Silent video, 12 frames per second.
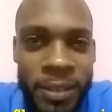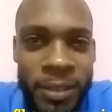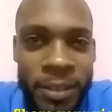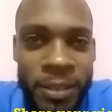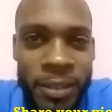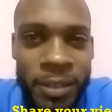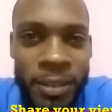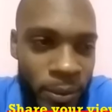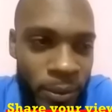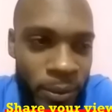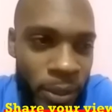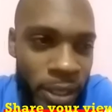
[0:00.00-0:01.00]

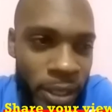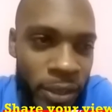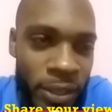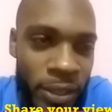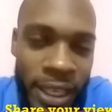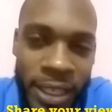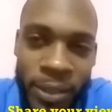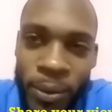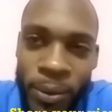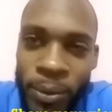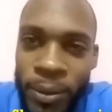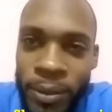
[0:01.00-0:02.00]
because when you look at the
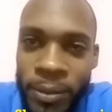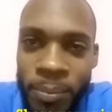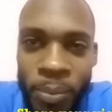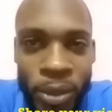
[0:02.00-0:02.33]
whole